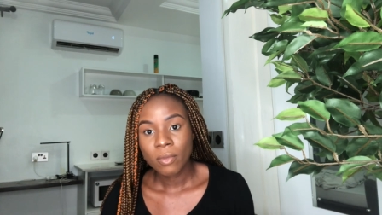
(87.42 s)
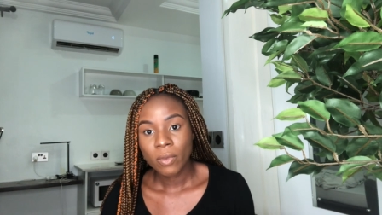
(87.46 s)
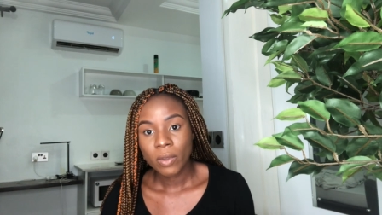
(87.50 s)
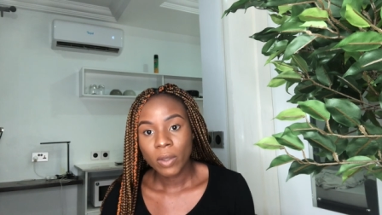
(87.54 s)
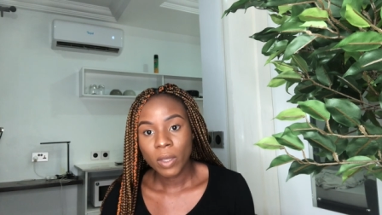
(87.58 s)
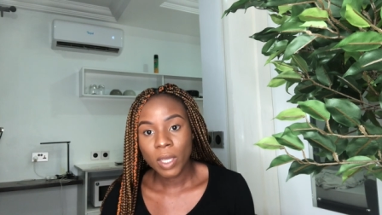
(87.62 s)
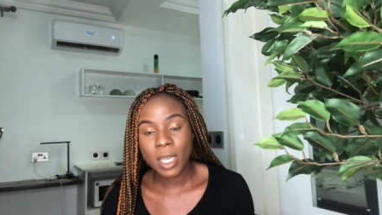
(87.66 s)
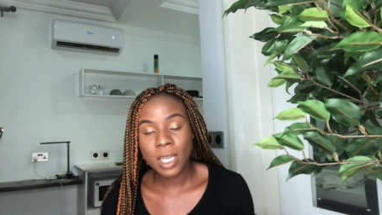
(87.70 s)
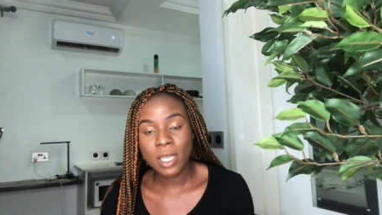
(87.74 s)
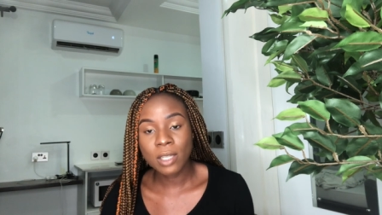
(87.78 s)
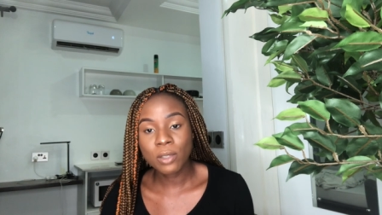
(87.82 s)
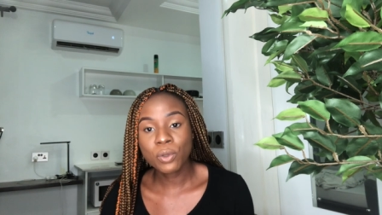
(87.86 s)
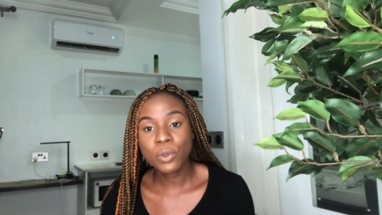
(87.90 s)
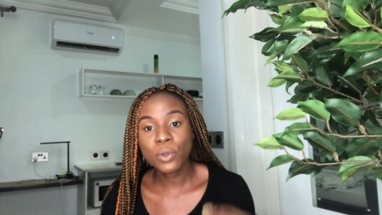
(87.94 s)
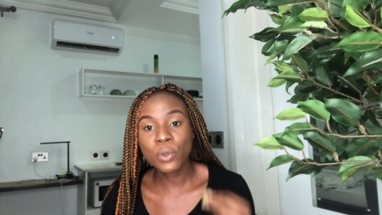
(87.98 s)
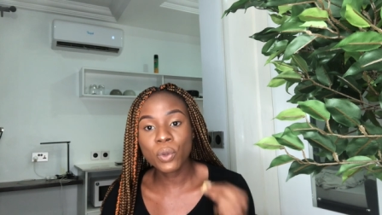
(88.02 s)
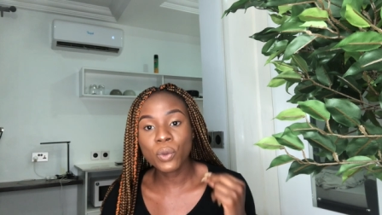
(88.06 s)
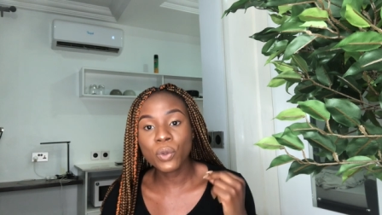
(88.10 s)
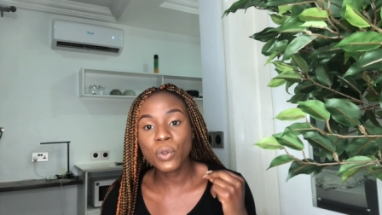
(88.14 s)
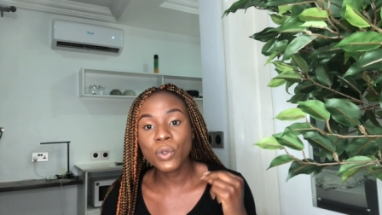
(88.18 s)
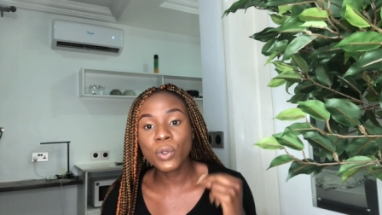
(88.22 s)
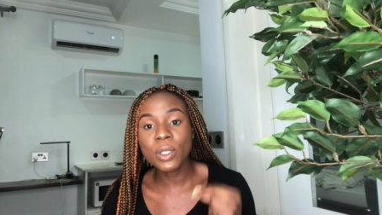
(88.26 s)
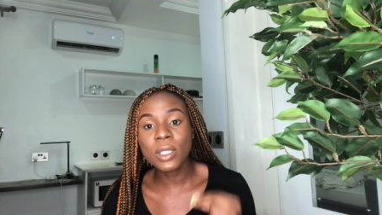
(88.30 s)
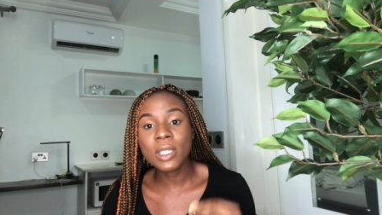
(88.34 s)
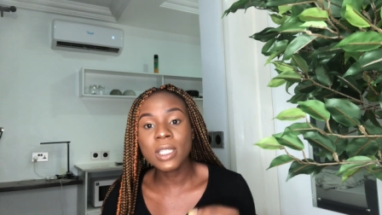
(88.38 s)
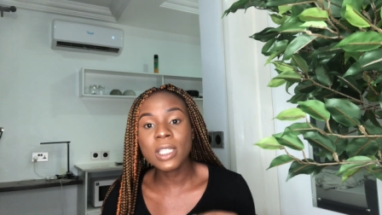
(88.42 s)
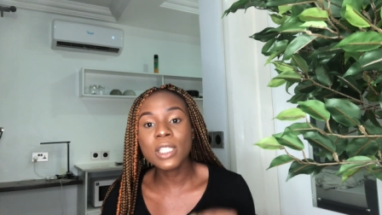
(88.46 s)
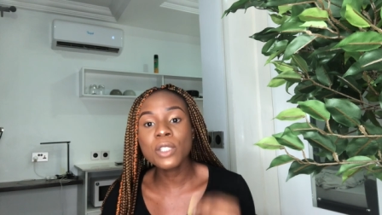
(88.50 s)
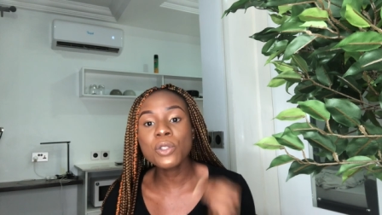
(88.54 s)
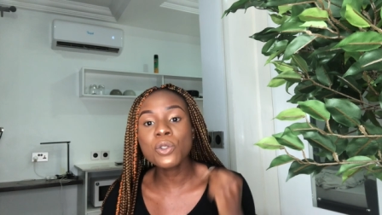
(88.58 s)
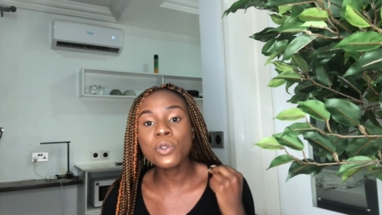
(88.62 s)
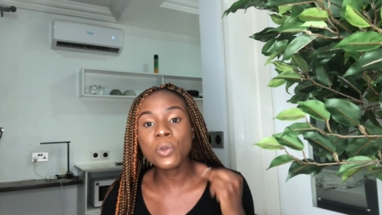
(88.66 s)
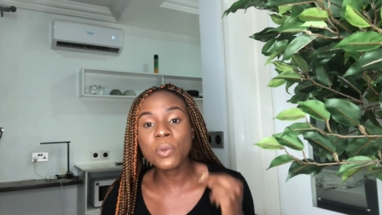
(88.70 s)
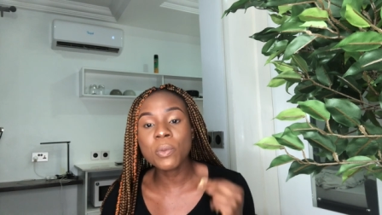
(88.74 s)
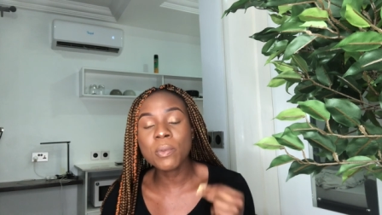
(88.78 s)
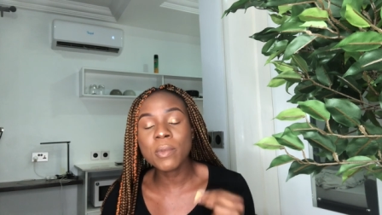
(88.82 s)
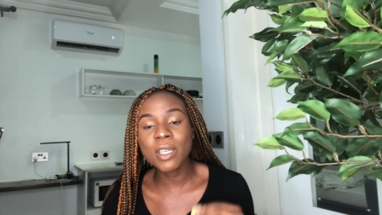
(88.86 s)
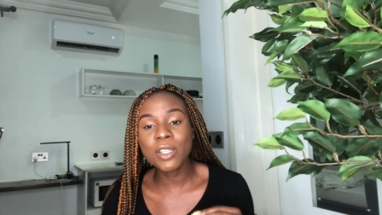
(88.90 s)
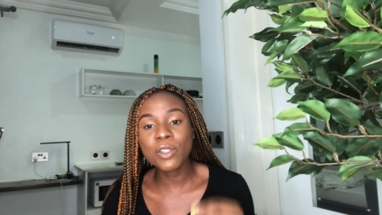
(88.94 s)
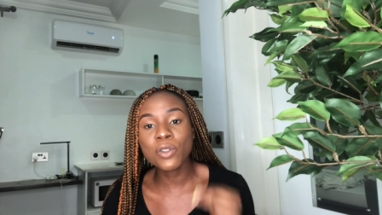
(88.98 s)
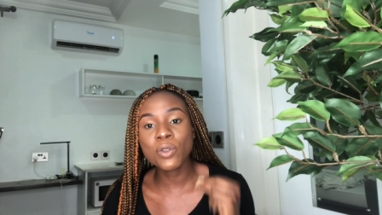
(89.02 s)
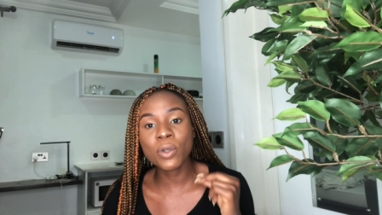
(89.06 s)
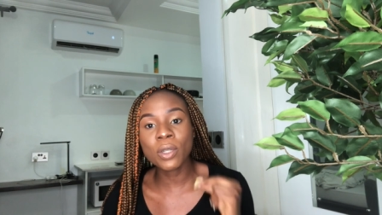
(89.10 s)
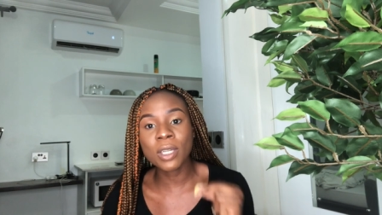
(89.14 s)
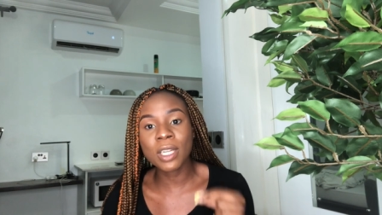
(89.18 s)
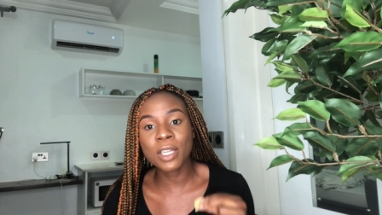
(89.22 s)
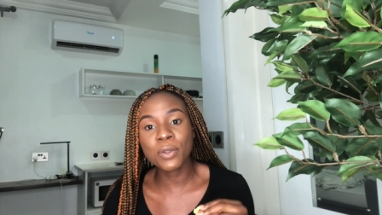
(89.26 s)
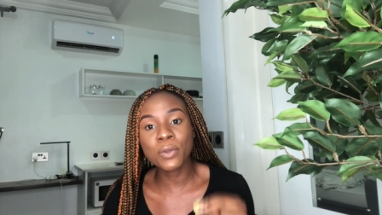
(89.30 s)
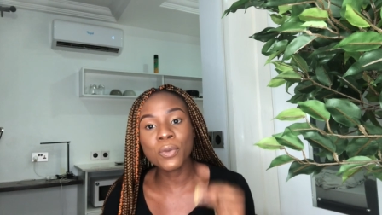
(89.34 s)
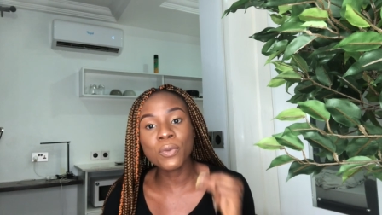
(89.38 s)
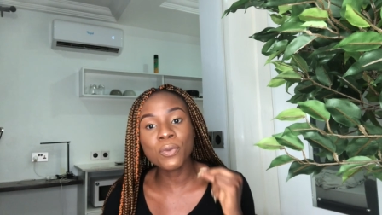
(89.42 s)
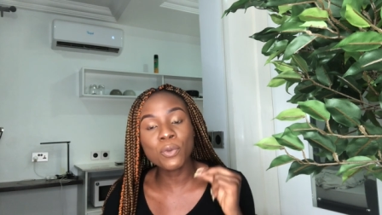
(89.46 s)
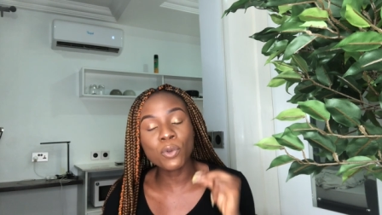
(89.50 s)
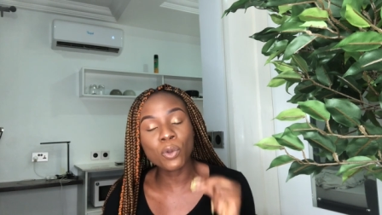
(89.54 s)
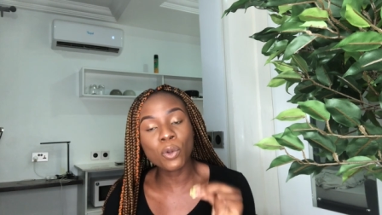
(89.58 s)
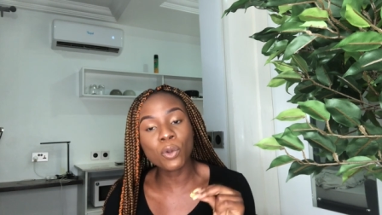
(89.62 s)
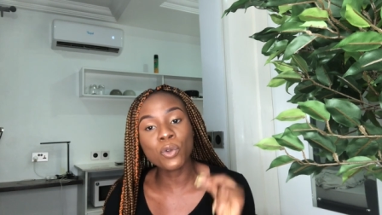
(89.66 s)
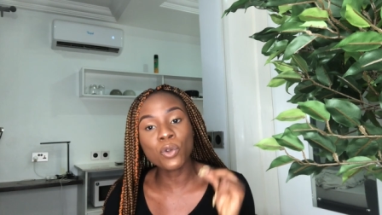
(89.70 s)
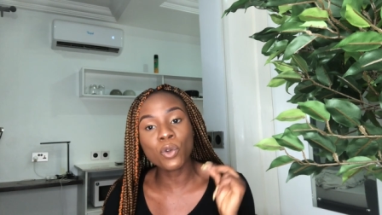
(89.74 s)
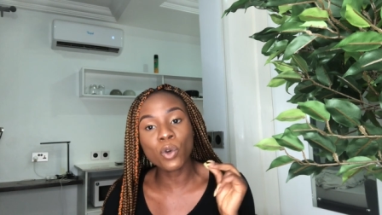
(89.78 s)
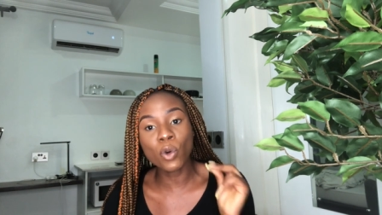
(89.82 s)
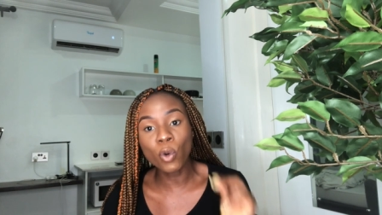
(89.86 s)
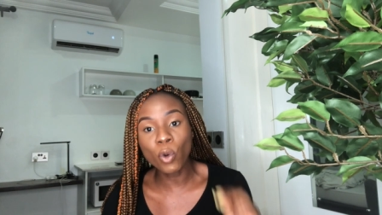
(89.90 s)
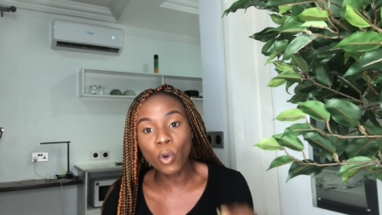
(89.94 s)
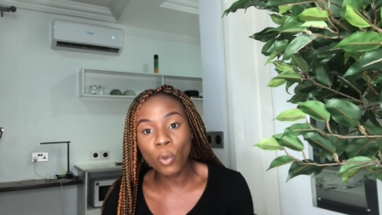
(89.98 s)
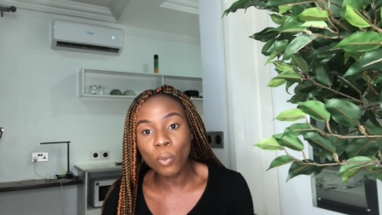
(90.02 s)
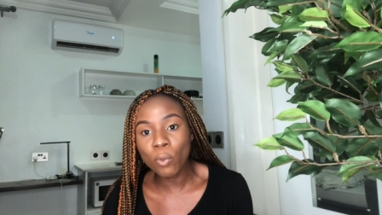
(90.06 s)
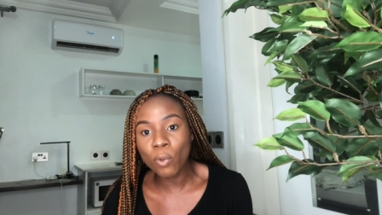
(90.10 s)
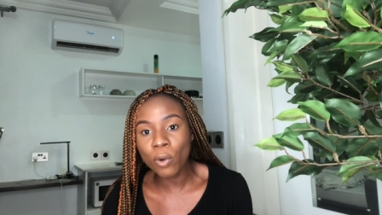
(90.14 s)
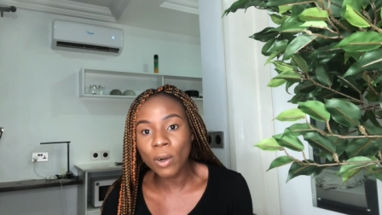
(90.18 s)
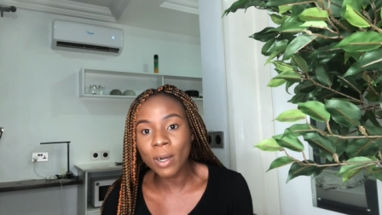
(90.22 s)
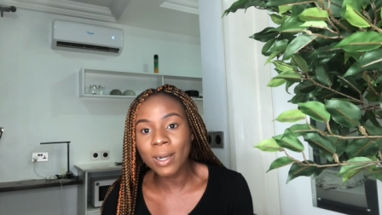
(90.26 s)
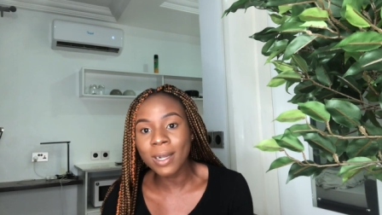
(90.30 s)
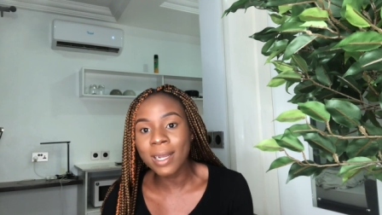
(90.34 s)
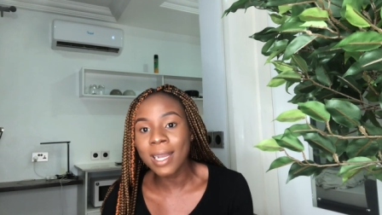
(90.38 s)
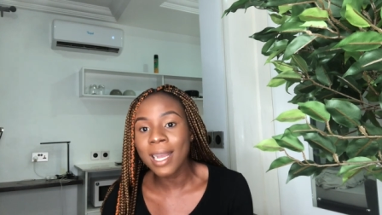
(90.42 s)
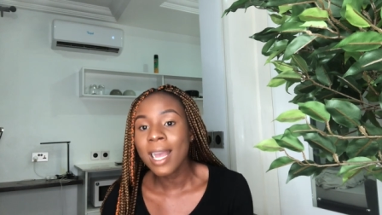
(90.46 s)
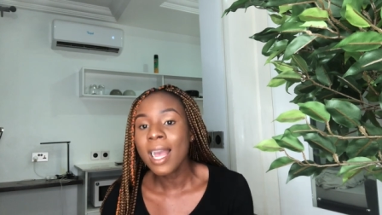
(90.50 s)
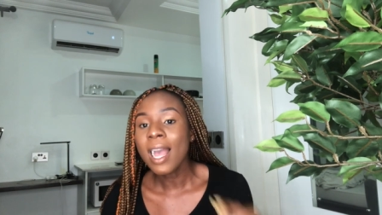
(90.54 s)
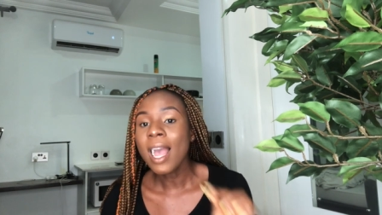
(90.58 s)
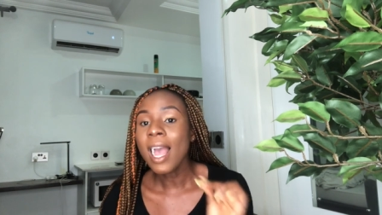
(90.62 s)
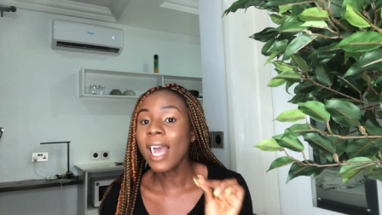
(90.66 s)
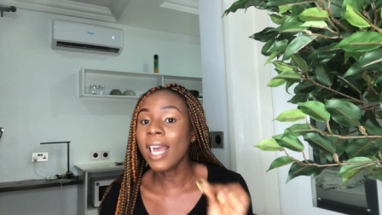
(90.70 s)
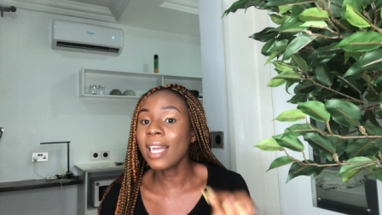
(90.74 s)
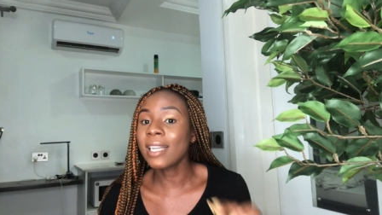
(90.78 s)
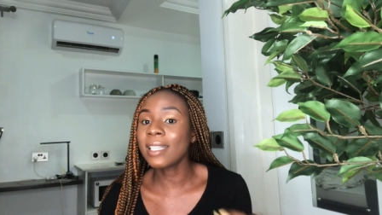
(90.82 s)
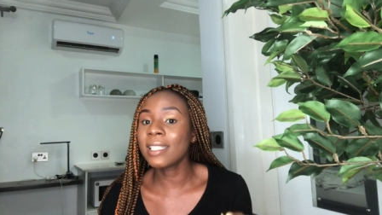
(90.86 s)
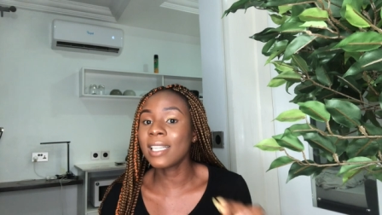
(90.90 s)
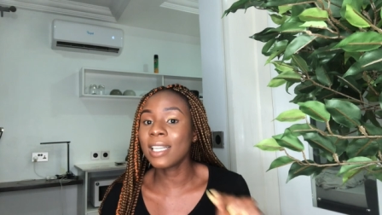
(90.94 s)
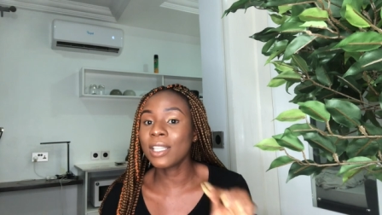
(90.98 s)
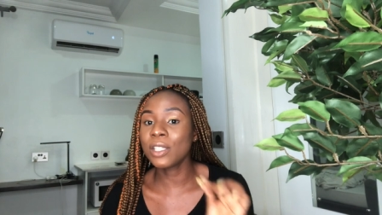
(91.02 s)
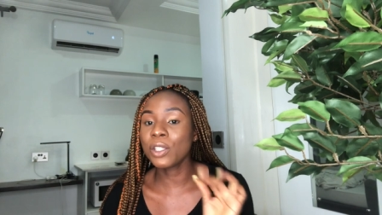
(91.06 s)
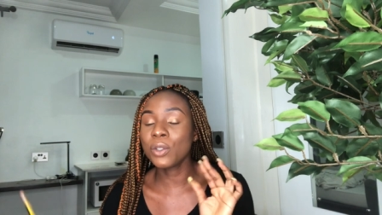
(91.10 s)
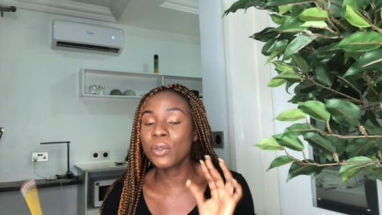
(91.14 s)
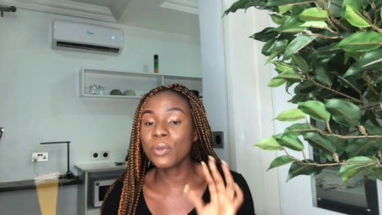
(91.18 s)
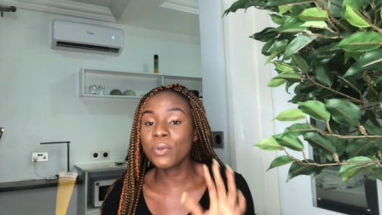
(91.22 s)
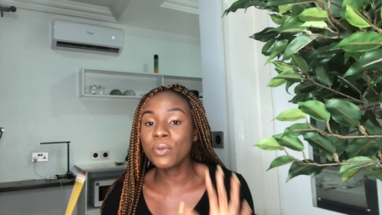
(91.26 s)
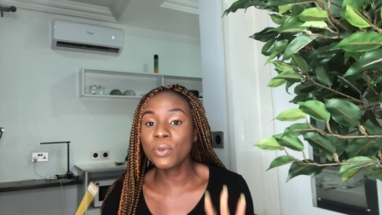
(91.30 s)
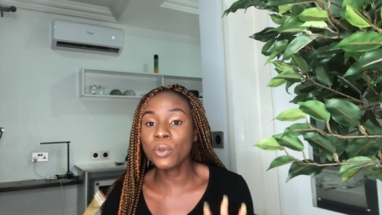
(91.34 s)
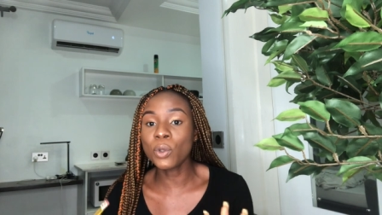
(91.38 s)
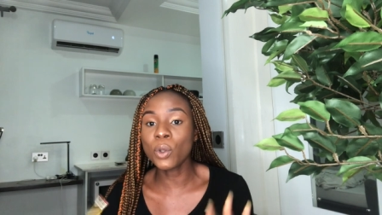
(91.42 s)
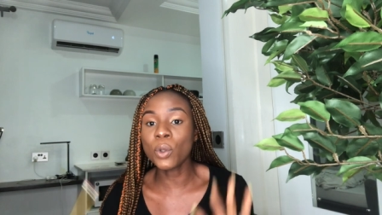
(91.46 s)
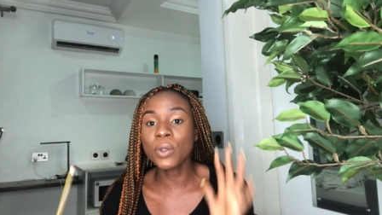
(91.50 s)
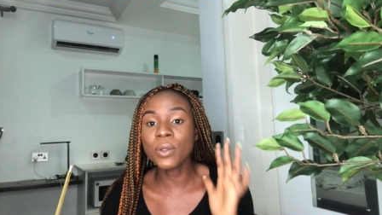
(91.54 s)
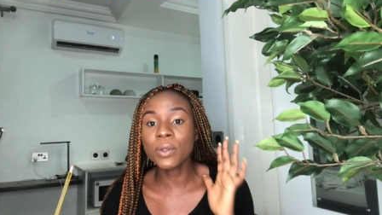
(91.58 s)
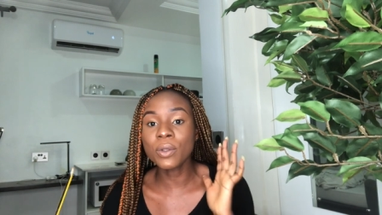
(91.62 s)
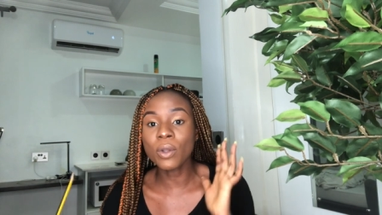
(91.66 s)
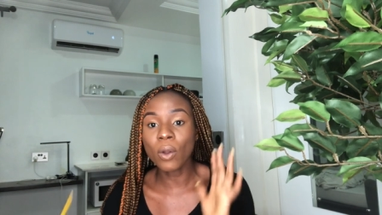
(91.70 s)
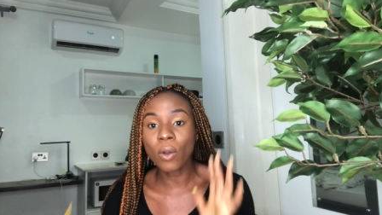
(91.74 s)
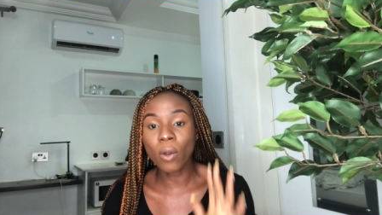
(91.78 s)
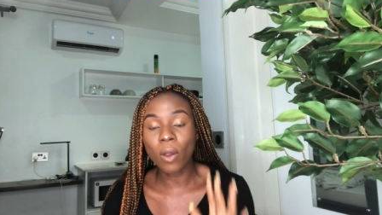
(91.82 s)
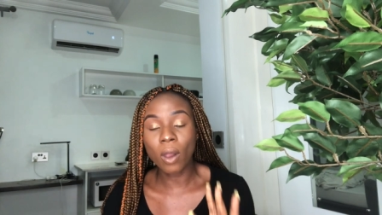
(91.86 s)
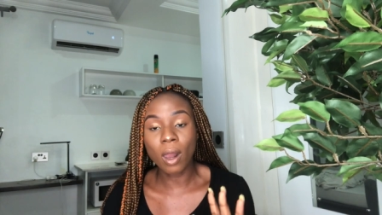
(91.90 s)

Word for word: okay so you need to make sure that you've done your homework and that you've done